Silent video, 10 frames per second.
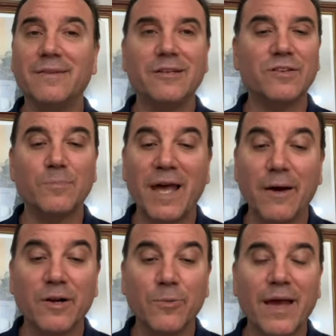He just
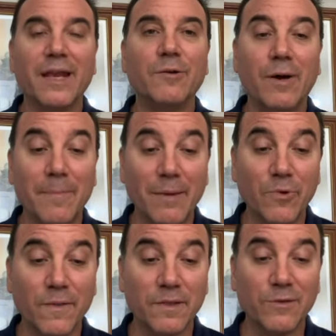powered away and he won by
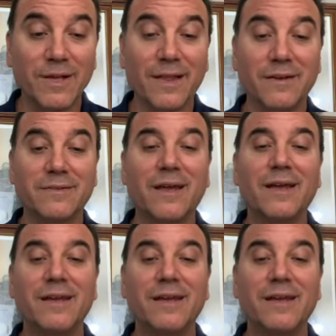more than 3 lengths.